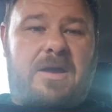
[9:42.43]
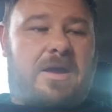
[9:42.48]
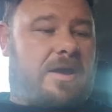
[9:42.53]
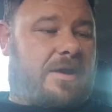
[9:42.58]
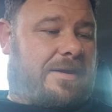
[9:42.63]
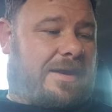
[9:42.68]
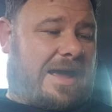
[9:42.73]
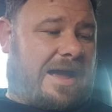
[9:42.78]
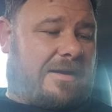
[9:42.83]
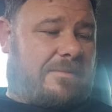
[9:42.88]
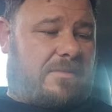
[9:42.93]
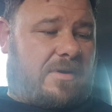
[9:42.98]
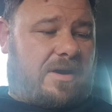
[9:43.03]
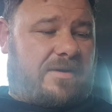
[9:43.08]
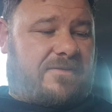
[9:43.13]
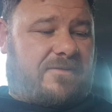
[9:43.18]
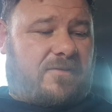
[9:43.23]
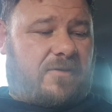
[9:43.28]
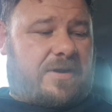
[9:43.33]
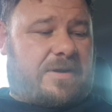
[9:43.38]
And now my
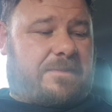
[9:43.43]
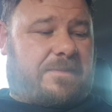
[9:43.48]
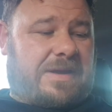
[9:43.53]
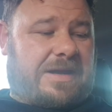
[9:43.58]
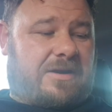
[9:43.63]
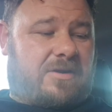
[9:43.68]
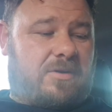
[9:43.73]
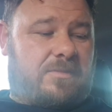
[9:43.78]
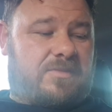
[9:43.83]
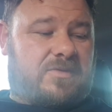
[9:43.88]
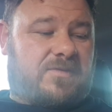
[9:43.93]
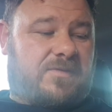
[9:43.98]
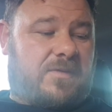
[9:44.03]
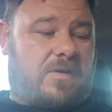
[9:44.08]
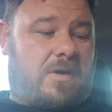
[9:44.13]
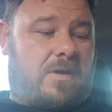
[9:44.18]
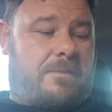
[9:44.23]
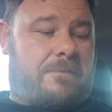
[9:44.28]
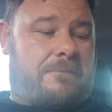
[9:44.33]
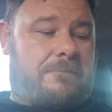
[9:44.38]
3 pickups
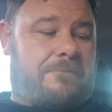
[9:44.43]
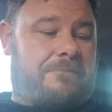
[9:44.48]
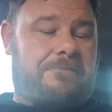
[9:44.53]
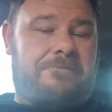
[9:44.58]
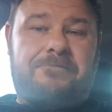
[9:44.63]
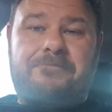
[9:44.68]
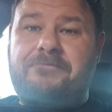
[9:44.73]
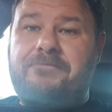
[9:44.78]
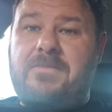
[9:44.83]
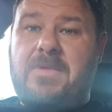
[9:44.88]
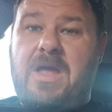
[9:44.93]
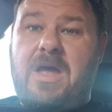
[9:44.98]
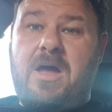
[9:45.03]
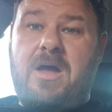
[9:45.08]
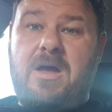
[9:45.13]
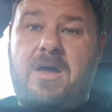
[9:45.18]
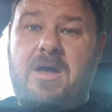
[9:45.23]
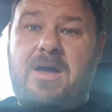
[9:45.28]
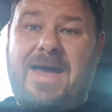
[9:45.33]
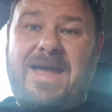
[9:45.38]
from
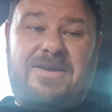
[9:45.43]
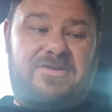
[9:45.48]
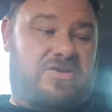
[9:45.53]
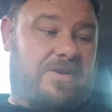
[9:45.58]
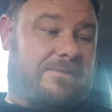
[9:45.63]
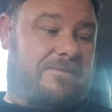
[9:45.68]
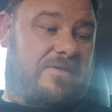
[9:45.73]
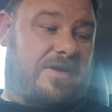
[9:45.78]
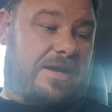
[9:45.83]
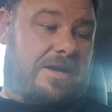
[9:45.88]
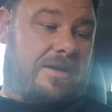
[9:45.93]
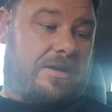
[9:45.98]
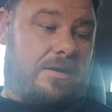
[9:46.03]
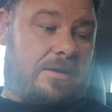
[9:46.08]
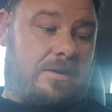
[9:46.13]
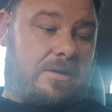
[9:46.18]
HMV.